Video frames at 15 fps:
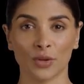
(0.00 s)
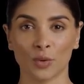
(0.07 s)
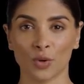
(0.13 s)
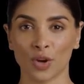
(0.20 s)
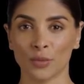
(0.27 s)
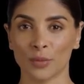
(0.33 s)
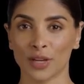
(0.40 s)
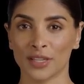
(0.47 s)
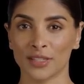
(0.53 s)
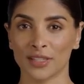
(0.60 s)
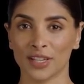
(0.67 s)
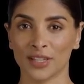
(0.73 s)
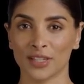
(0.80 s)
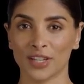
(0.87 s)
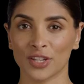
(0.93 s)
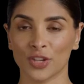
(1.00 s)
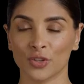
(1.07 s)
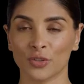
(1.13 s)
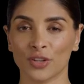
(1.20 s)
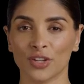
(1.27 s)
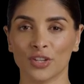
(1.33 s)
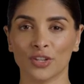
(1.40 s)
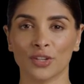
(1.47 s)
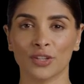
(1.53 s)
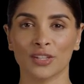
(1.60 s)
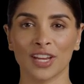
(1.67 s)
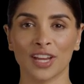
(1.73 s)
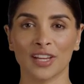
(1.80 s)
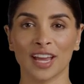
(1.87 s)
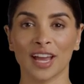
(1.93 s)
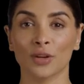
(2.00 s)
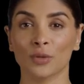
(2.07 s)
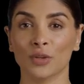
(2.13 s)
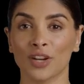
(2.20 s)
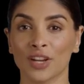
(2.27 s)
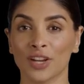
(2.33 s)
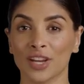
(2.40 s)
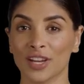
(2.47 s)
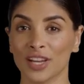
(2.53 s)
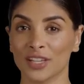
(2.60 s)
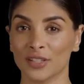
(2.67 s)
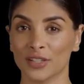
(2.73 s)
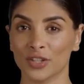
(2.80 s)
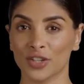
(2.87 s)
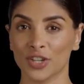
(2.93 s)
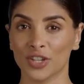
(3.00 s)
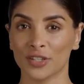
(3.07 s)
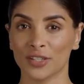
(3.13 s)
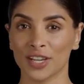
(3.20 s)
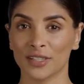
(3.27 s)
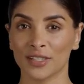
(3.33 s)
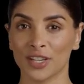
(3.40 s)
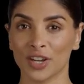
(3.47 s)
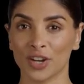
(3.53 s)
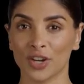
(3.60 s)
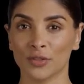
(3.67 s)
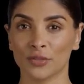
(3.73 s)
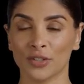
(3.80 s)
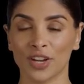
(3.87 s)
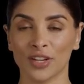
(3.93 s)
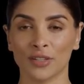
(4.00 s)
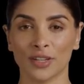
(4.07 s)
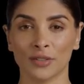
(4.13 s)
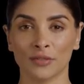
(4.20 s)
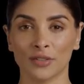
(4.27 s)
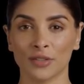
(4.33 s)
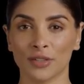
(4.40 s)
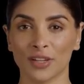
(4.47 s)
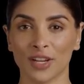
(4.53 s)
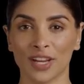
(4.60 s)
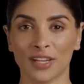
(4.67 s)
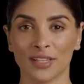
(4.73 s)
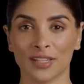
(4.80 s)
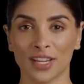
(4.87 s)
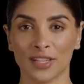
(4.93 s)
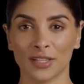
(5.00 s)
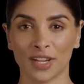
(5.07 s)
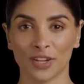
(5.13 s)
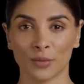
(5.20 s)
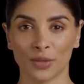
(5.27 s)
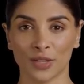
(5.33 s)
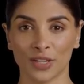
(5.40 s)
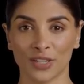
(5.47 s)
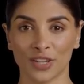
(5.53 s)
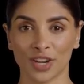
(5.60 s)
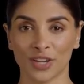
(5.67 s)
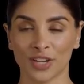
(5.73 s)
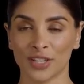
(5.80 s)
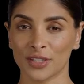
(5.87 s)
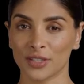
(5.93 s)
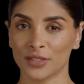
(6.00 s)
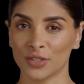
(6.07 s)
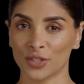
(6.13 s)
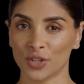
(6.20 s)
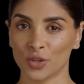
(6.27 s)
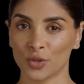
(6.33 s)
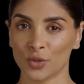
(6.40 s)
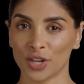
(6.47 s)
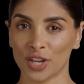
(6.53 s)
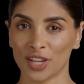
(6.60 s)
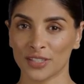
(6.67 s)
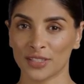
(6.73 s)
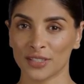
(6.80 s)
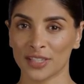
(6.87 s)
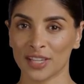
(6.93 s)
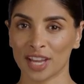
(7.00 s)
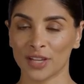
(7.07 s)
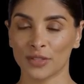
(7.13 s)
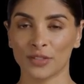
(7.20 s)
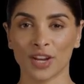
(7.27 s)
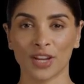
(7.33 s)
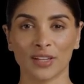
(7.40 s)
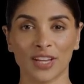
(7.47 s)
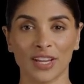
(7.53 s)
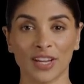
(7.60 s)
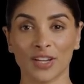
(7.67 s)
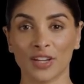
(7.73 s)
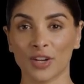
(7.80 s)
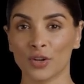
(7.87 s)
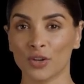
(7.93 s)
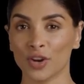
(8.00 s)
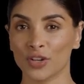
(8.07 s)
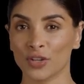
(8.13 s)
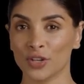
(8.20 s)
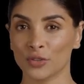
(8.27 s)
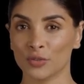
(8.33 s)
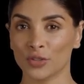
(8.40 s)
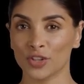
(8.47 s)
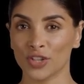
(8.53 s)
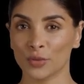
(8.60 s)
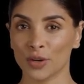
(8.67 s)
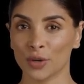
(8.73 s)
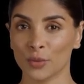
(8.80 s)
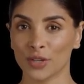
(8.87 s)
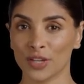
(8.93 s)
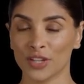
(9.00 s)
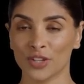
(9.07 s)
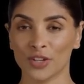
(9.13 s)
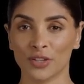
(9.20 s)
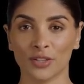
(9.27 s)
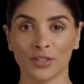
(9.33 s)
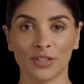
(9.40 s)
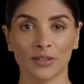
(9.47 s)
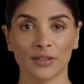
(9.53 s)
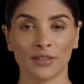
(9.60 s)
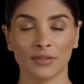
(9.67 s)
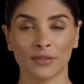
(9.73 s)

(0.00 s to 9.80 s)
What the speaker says: What makes these interventions stand out isn't just that they're effective, it's that they've been studied, scrutinized, and validated across diverse populations.